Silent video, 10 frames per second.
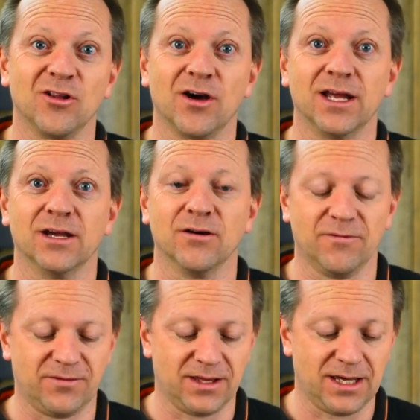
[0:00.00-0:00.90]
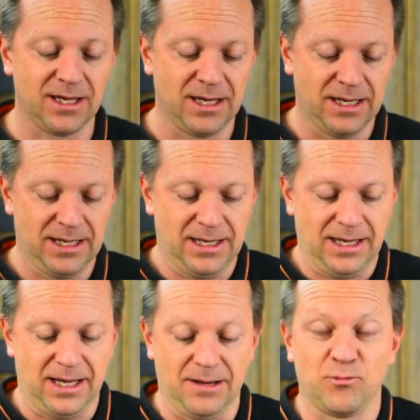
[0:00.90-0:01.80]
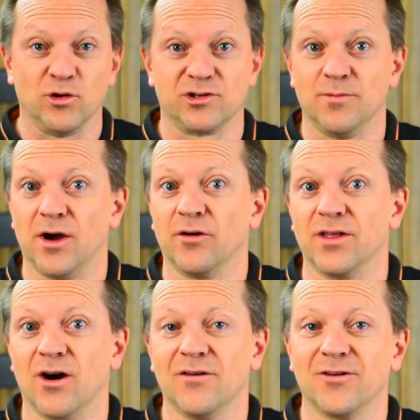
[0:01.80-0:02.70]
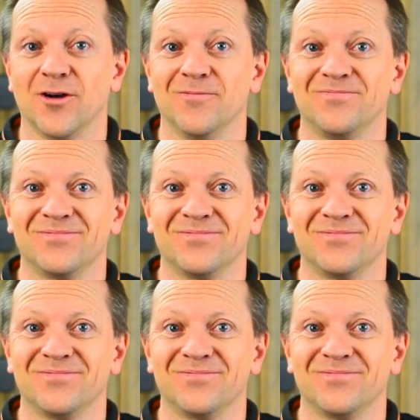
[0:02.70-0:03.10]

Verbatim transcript: lighting of the uh, portrait mode on the iPhone.